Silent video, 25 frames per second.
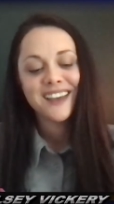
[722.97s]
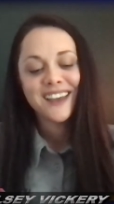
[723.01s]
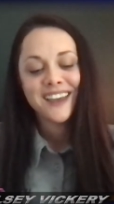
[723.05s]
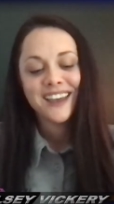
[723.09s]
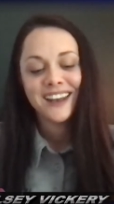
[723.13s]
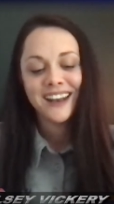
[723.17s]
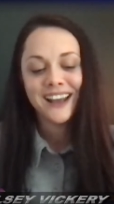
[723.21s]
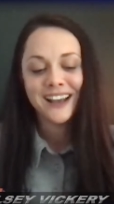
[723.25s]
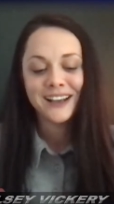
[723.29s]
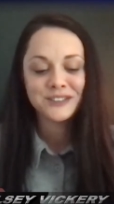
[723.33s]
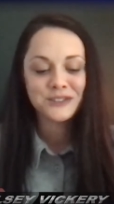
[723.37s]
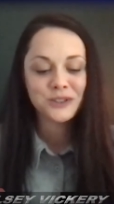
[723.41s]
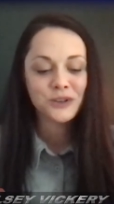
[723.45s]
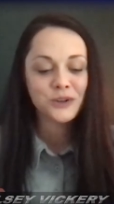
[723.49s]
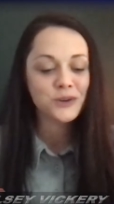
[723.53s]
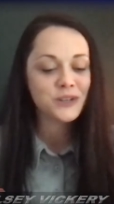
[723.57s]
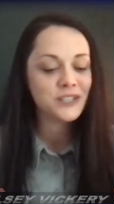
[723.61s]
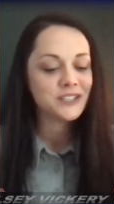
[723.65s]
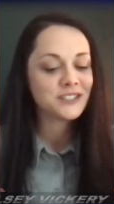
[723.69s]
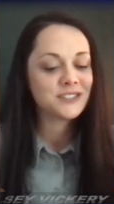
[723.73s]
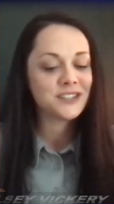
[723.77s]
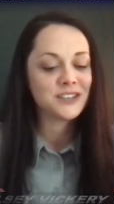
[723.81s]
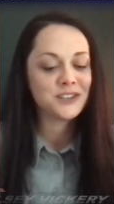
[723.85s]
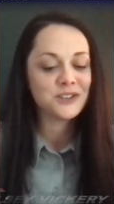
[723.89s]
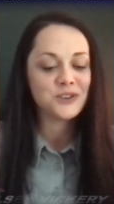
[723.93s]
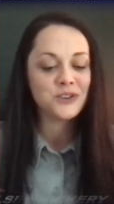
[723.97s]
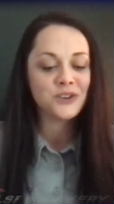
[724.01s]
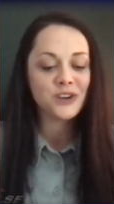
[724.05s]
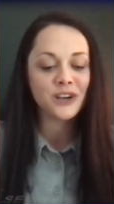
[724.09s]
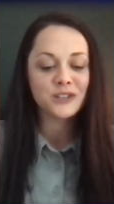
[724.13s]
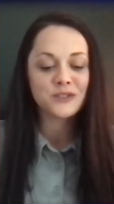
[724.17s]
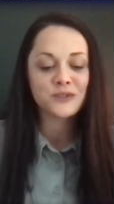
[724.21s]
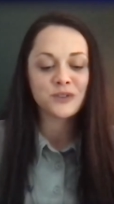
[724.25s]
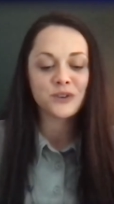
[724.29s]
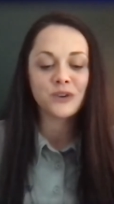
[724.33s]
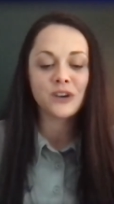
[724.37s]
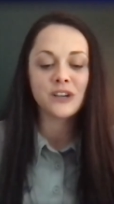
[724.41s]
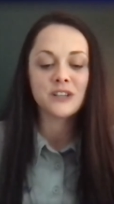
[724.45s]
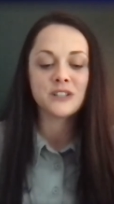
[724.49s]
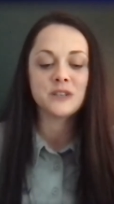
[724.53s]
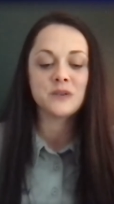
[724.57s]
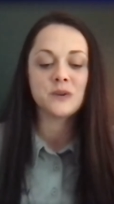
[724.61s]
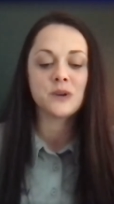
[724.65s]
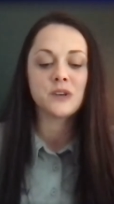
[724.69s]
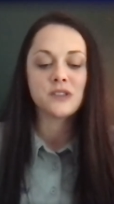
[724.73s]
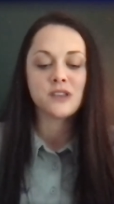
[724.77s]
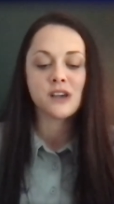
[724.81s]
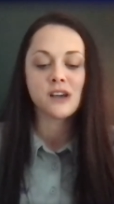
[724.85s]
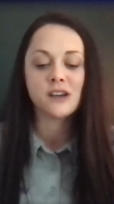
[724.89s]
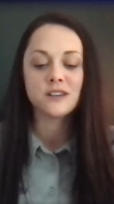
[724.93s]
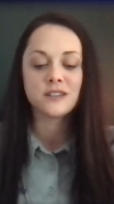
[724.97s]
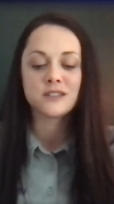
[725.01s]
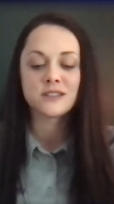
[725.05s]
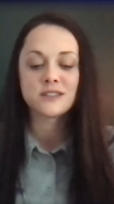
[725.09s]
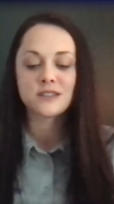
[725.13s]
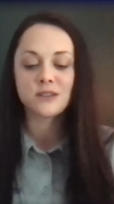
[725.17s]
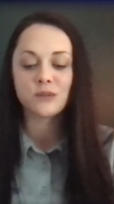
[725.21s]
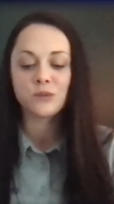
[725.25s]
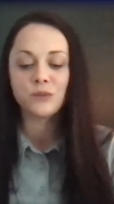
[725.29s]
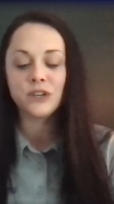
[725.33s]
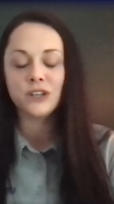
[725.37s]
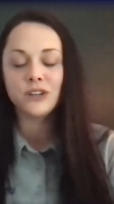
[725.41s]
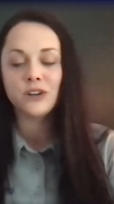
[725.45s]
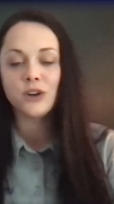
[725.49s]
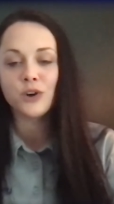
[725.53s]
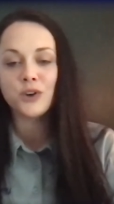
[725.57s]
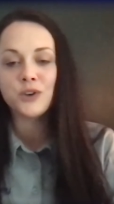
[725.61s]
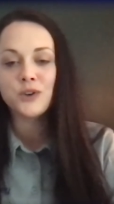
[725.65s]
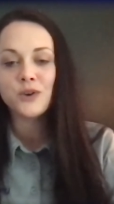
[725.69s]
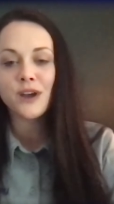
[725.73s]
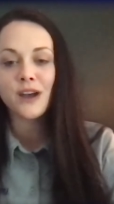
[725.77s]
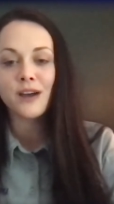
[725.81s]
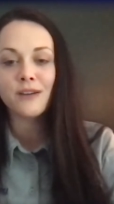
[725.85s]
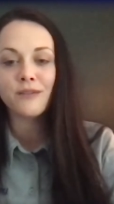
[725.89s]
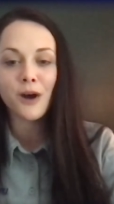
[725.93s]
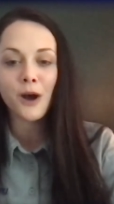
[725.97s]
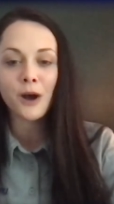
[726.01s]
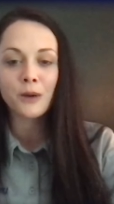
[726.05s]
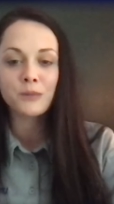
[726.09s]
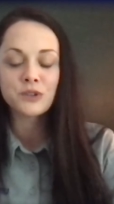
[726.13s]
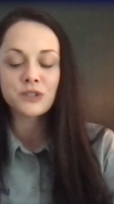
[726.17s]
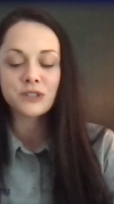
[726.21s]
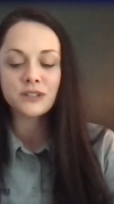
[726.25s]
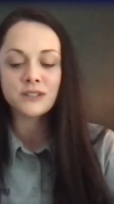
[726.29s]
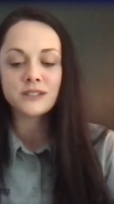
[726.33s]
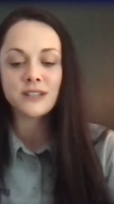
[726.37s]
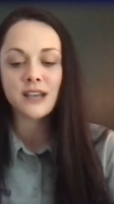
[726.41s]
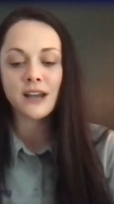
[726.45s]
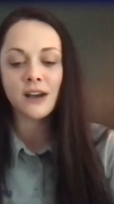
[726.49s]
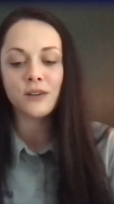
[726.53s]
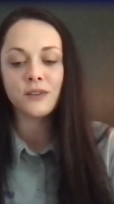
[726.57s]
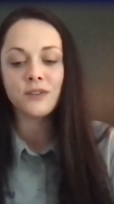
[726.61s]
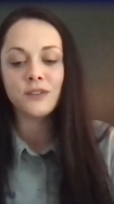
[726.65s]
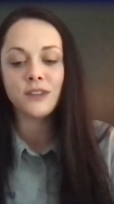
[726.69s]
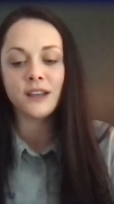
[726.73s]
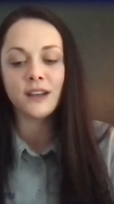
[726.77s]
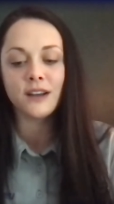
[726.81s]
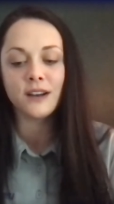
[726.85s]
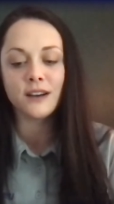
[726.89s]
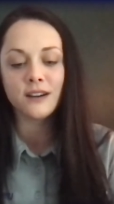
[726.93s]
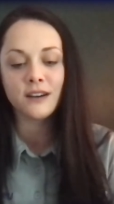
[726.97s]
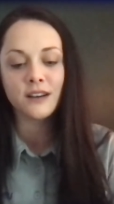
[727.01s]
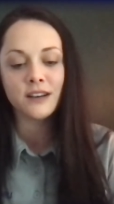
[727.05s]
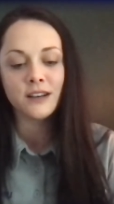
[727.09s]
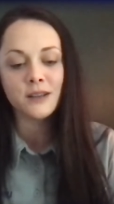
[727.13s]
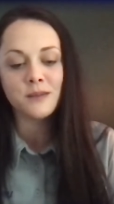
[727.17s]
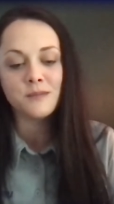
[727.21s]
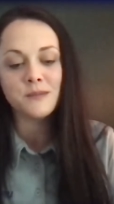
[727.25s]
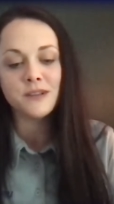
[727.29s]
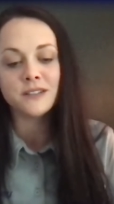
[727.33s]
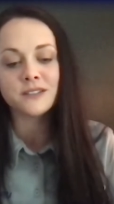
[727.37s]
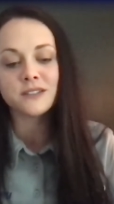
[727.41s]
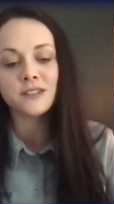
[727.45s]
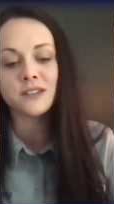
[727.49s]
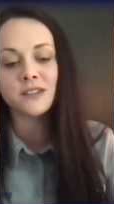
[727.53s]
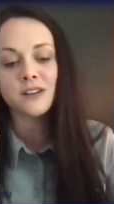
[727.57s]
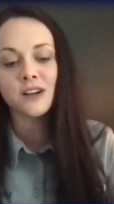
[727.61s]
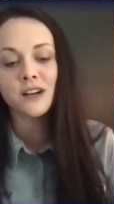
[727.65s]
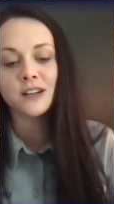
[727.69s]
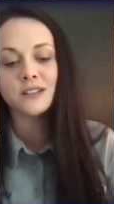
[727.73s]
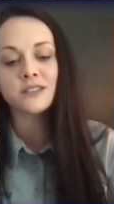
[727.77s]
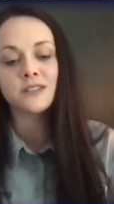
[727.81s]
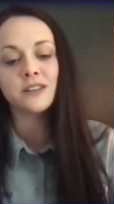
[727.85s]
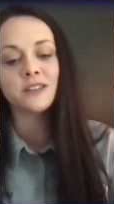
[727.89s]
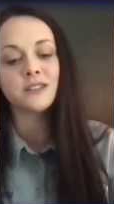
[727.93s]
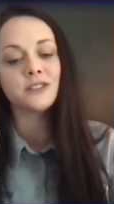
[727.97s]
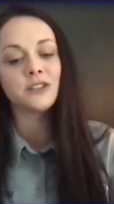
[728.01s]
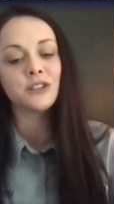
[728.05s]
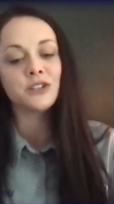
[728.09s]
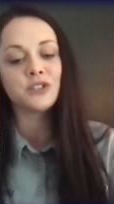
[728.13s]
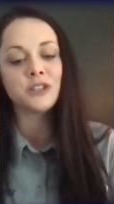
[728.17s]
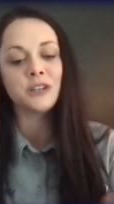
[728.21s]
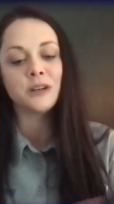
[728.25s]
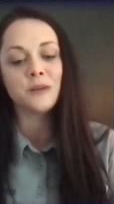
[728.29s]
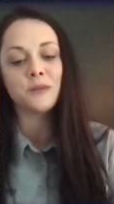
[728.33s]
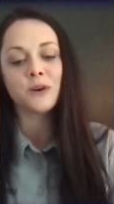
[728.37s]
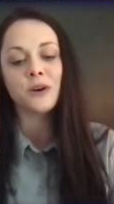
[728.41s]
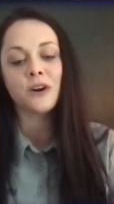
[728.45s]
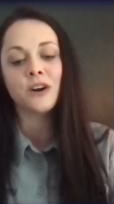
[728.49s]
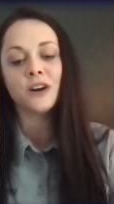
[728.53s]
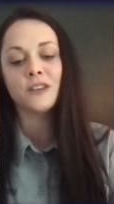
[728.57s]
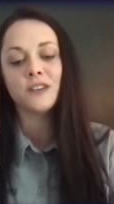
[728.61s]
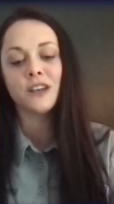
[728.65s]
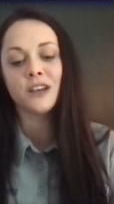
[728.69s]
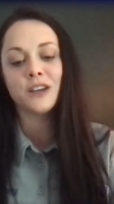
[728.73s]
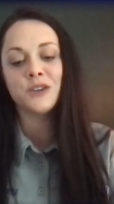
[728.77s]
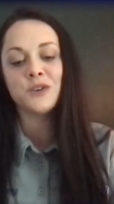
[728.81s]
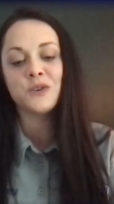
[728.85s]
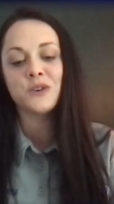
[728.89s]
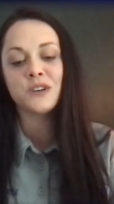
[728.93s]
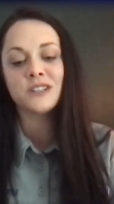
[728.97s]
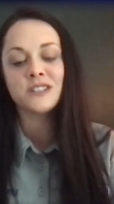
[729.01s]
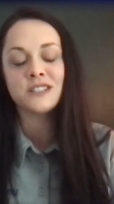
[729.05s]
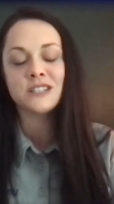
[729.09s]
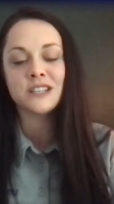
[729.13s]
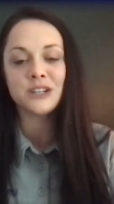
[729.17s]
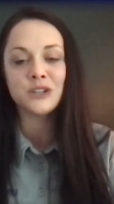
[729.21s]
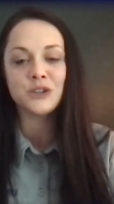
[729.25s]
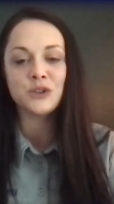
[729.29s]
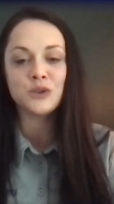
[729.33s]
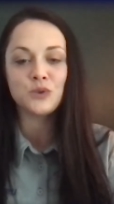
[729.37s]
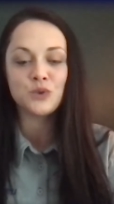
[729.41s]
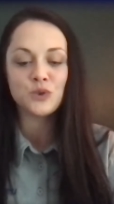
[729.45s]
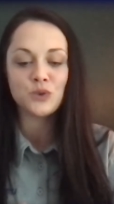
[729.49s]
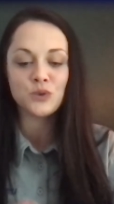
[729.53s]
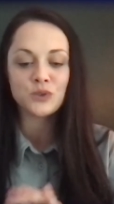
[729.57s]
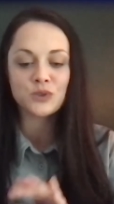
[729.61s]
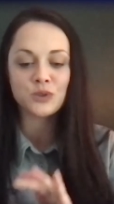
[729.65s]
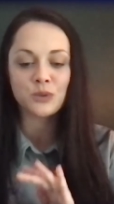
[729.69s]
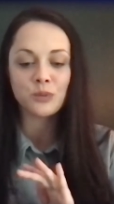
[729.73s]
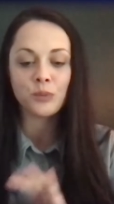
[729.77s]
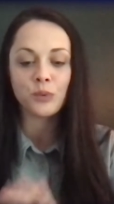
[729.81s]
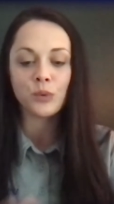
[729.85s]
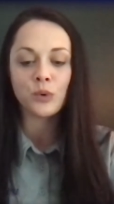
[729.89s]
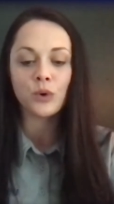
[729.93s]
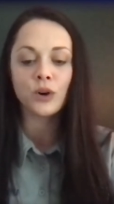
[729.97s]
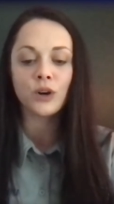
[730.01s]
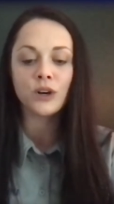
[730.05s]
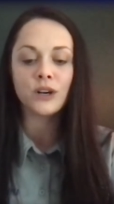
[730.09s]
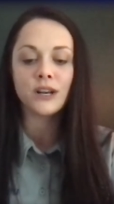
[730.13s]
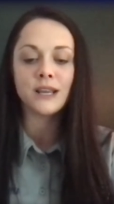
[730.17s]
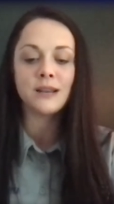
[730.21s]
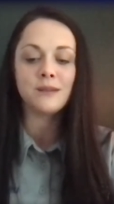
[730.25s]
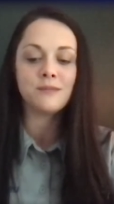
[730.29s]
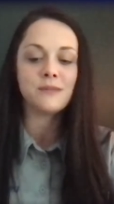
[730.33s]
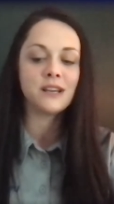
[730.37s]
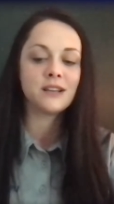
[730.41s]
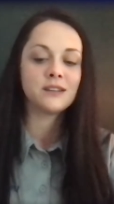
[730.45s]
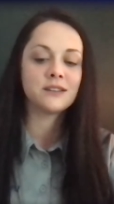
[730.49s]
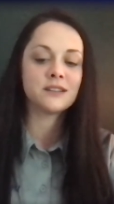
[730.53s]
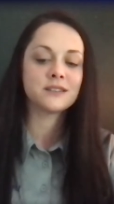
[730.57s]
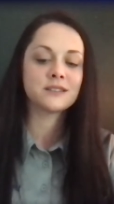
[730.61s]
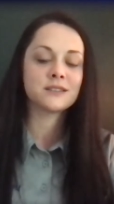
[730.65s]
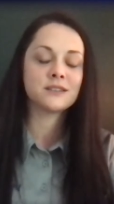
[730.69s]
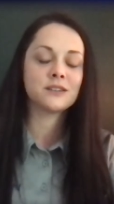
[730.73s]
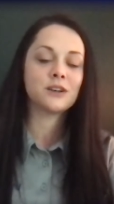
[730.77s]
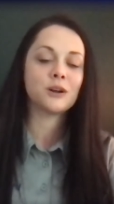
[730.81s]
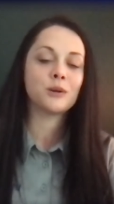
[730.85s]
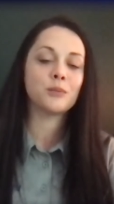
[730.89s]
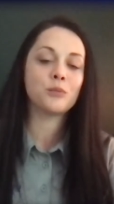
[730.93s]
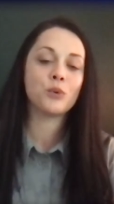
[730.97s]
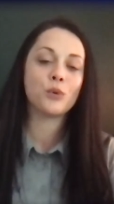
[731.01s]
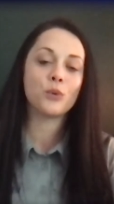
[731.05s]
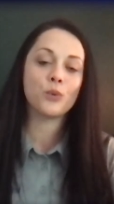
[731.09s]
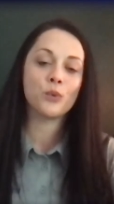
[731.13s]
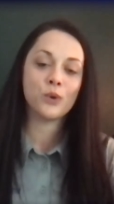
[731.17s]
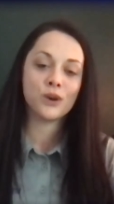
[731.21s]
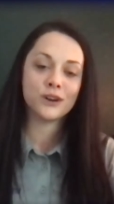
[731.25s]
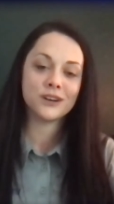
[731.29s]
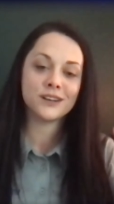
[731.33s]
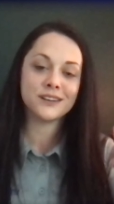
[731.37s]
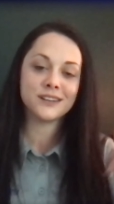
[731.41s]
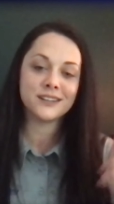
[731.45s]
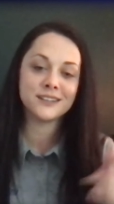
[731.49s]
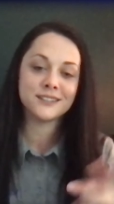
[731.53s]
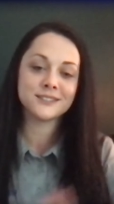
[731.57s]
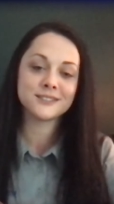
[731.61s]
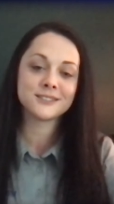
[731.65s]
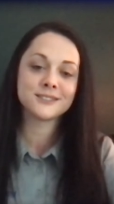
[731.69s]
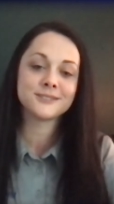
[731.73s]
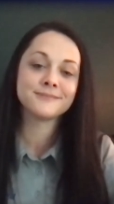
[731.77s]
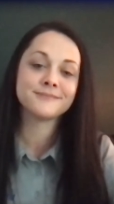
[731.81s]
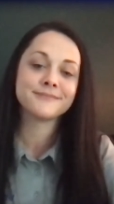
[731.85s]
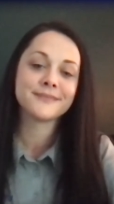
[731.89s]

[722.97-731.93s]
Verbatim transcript: And as always, thank you guys for racing with us. We know you have options out there, and it means a lot to us at Champcar that you continue to support and make this club what it is.